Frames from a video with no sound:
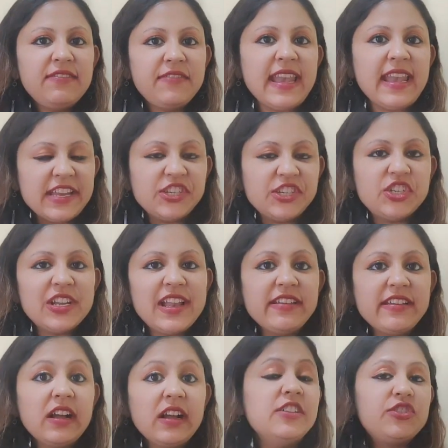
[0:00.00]
the financial
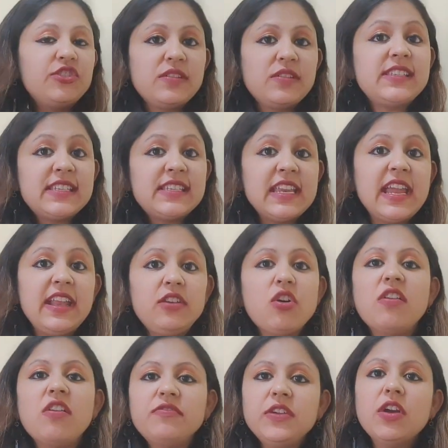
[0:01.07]
and cultural state
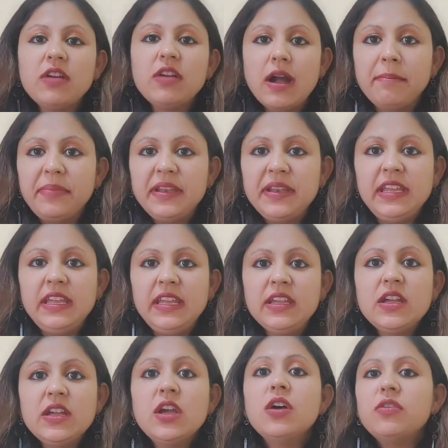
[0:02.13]
of your company.
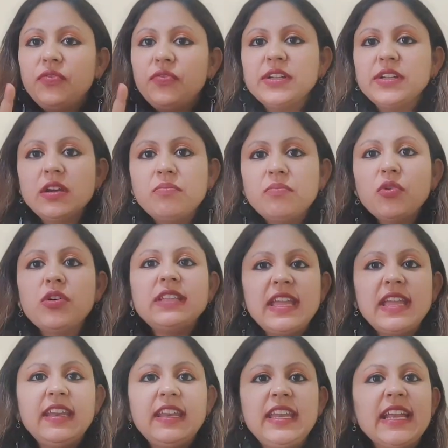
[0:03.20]
Furthermore,
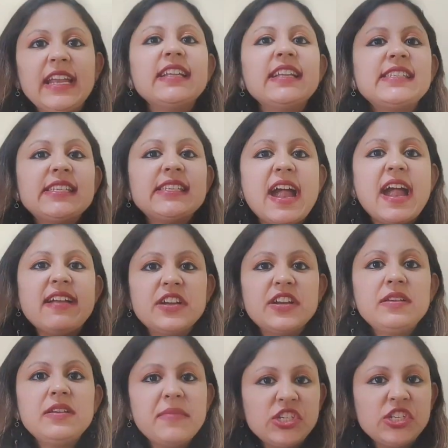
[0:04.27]
they create a
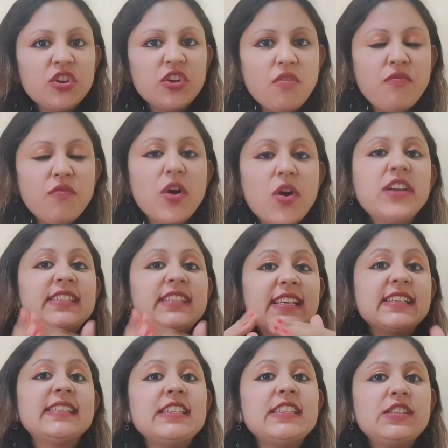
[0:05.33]
standard measure of what
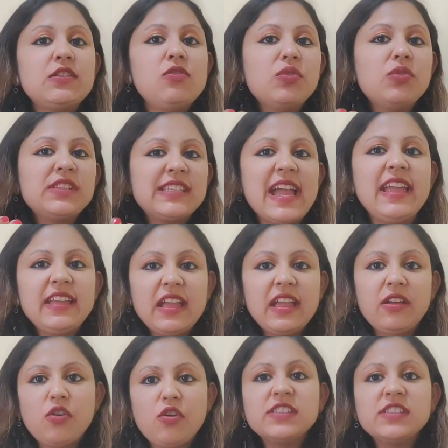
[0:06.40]
success looks like
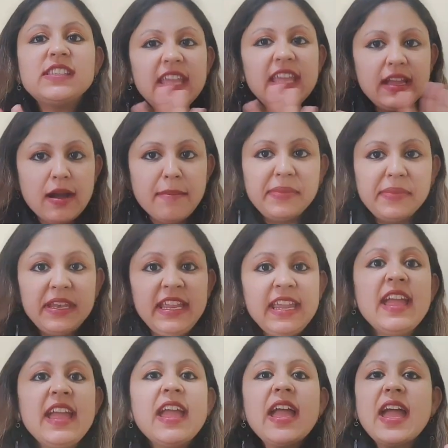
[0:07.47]
across the
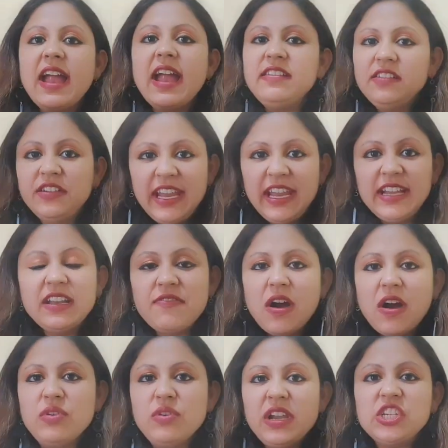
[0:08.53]
company and create a
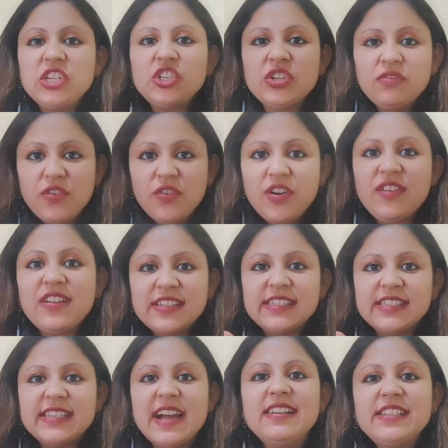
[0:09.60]
foundation for a
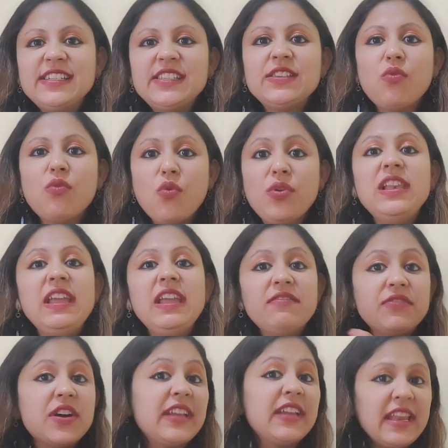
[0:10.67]
results-only
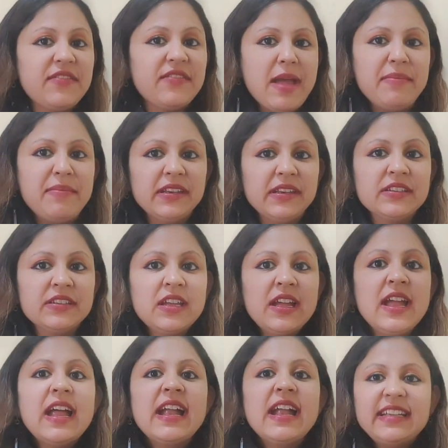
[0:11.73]
work environment.
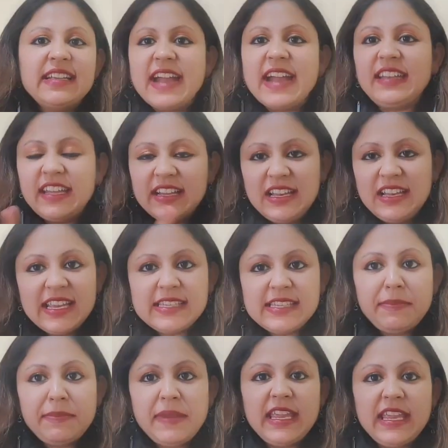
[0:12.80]
Tactically
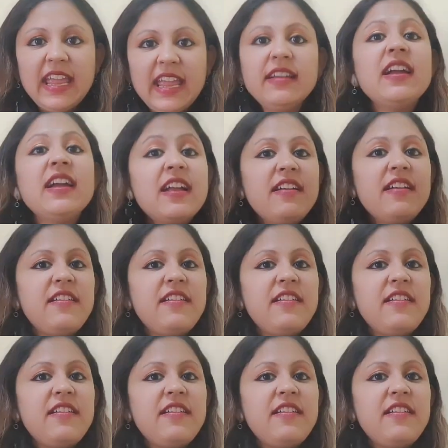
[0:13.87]
speaking,